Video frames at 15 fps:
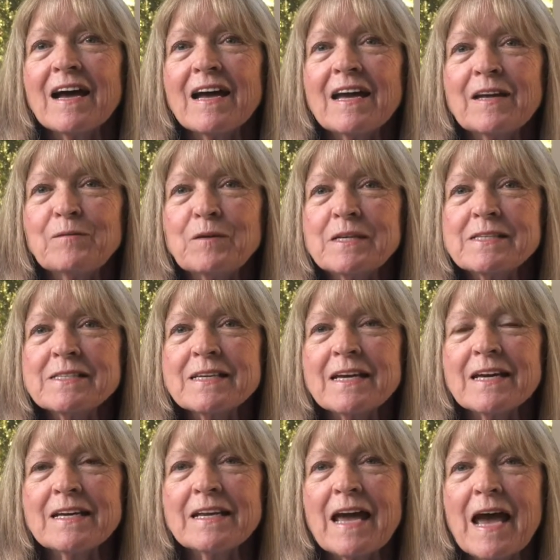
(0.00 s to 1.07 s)
And once
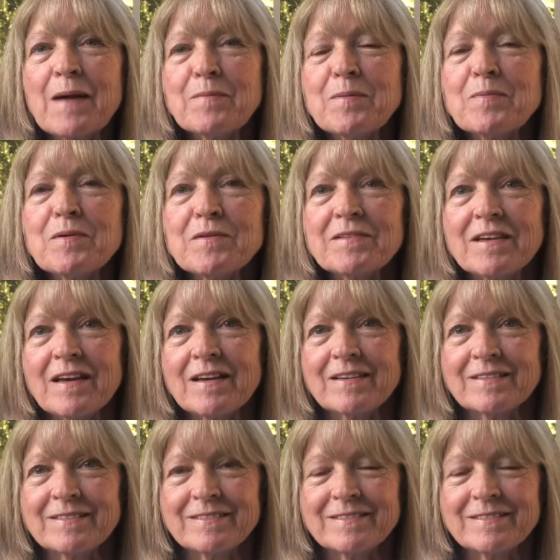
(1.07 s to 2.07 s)
again, happy birthday.